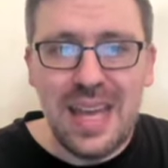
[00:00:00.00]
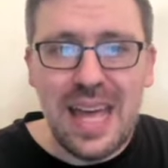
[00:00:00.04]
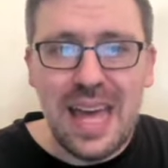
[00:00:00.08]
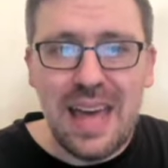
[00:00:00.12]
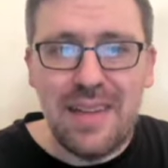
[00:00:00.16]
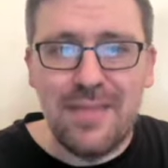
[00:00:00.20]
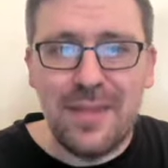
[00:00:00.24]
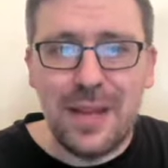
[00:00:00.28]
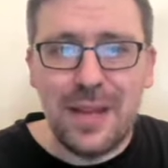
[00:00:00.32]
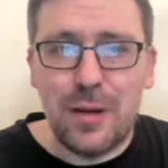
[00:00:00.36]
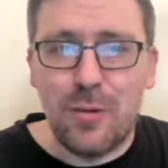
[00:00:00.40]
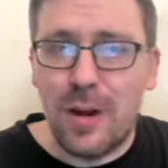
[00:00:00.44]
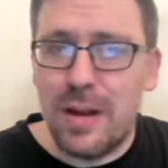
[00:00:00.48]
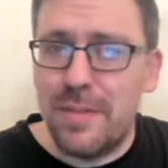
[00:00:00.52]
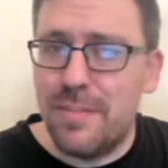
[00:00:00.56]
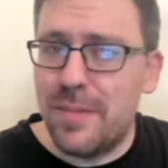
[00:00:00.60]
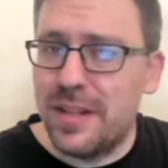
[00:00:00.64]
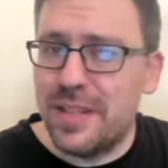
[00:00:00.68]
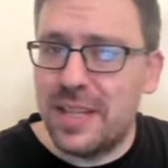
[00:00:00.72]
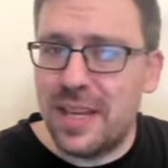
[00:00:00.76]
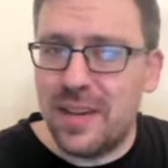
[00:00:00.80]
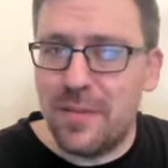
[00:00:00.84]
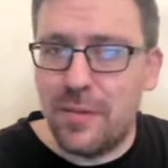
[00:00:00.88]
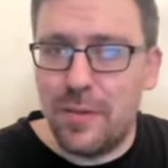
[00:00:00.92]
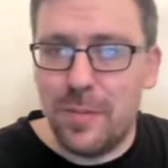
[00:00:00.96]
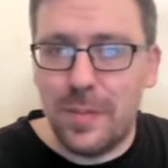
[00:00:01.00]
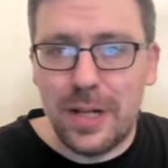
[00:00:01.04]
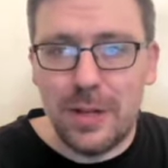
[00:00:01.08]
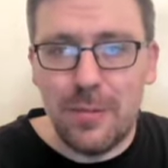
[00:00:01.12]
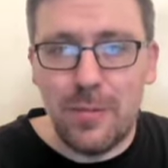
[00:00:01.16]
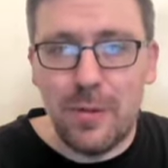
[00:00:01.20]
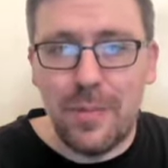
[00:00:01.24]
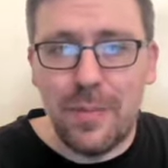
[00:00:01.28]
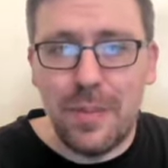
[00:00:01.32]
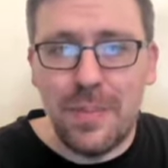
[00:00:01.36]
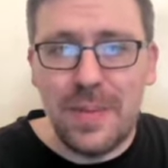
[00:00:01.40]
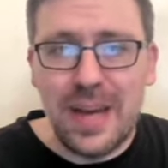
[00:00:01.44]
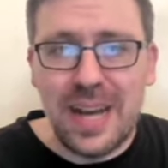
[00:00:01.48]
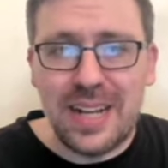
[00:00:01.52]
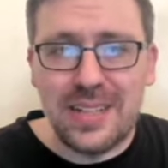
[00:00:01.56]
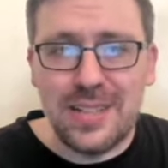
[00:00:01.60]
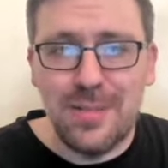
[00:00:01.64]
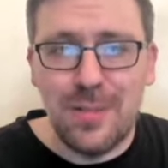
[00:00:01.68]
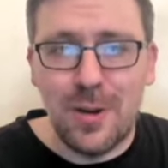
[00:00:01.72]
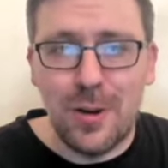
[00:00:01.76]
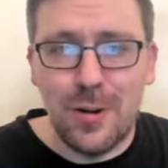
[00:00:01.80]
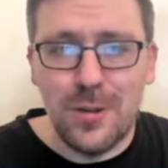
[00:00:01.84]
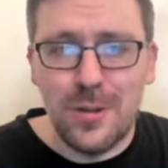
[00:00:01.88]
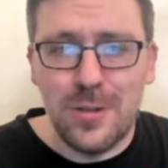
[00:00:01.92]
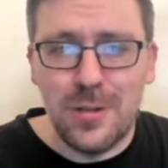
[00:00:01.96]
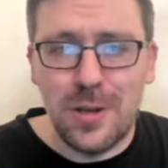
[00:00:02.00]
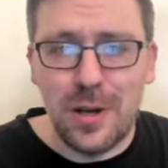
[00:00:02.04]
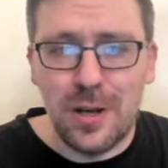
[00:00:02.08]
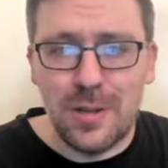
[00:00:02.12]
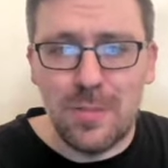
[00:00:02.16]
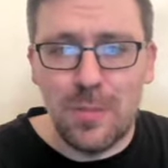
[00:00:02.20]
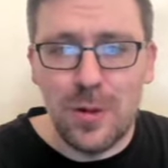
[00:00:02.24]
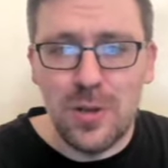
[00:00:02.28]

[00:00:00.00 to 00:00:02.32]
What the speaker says: Have a great Monday, everybody. We'll be back tomorrow to talk more